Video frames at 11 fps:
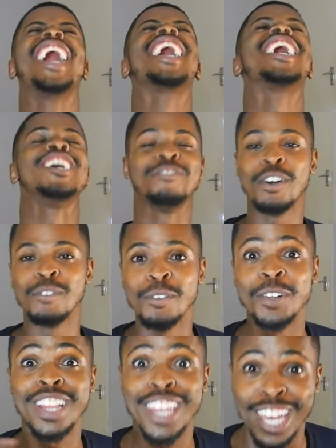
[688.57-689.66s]
My mom
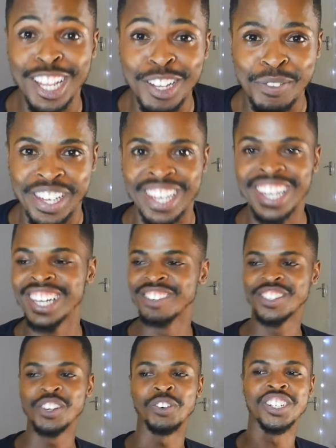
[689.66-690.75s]
will kill me if
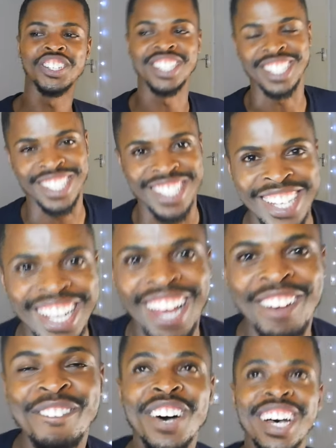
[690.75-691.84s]
she watches this.
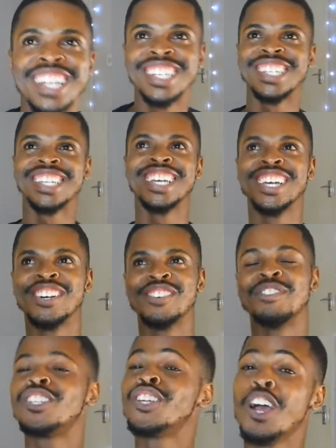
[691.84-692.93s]
But
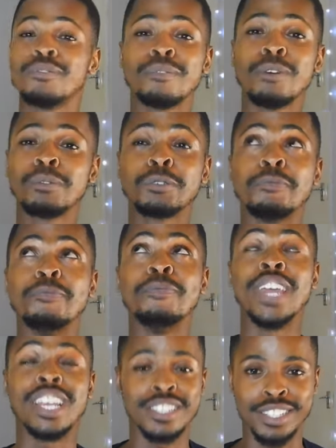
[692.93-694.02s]
yeah, my mom is
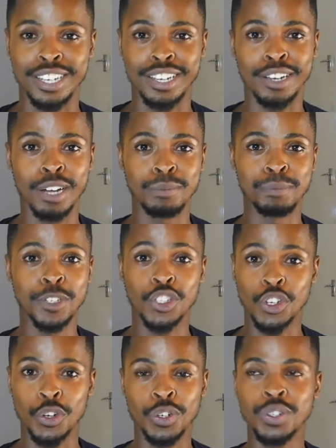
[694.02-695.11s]
amazing.
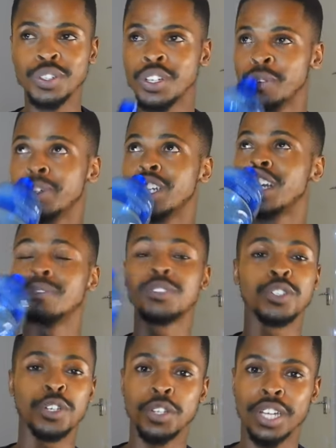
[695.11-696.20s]
Joe, when it comes
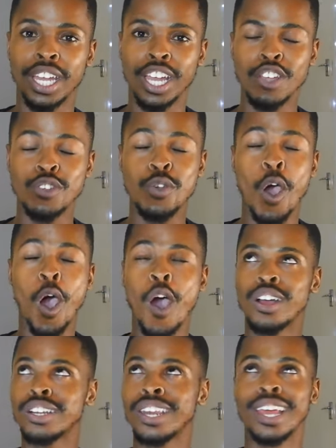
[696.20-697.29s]
to cooking,
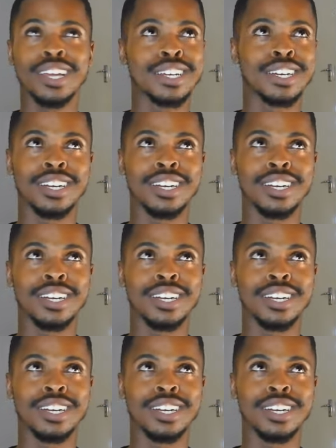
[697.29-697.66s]
yo, like,